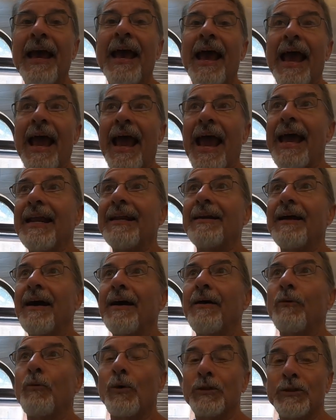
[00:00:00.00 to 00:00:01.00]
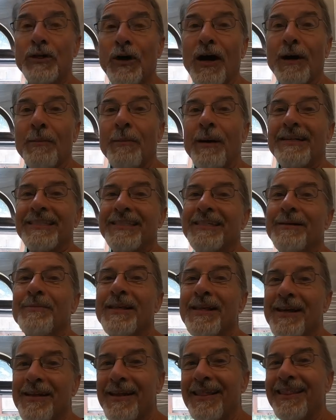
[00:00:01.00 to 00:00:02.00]
And uh, we'll talk about some of
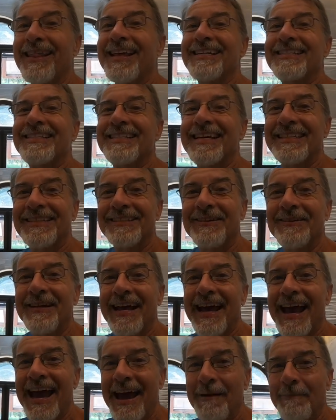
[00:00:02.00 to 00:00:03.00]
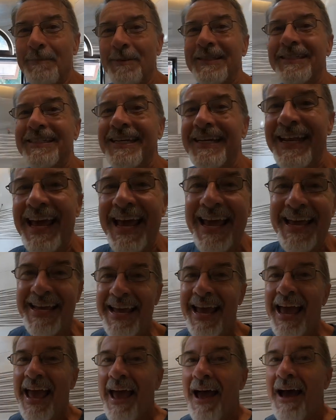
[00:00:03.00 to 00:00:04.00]
the other things that's going to happen
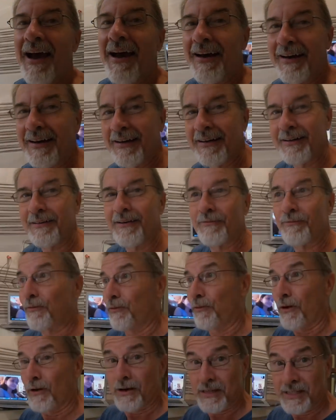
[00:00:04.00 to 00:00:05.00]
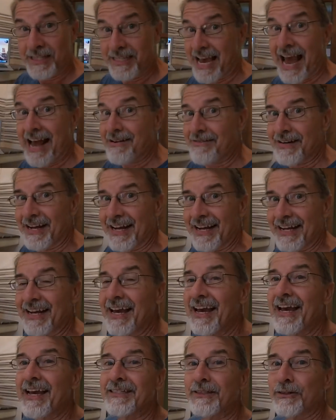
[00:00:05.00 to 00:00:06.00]
today, uh, Saturday.
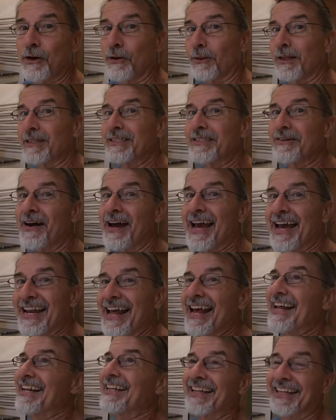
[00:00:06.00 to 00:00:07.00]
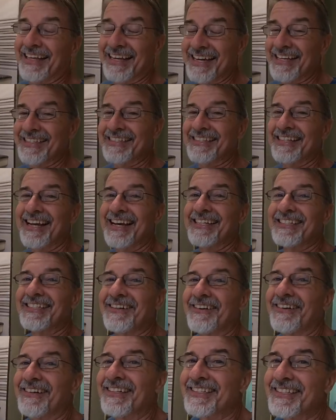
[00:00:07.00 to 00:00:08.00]
So let's go ahead and get today
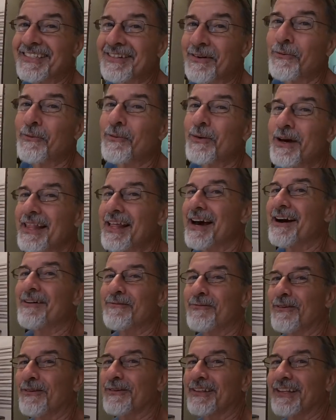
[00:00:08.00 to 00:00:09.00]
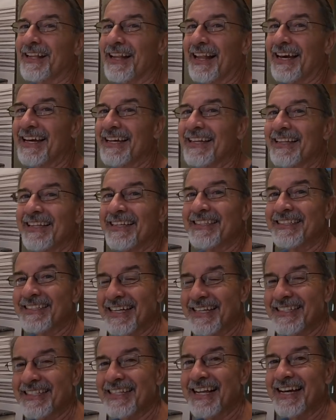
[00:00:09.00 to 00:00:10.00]
started. So without further delay, let's
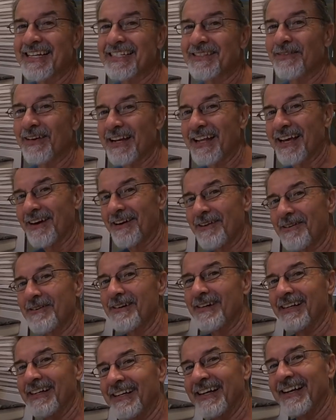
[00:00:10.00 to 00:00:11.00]
get today's video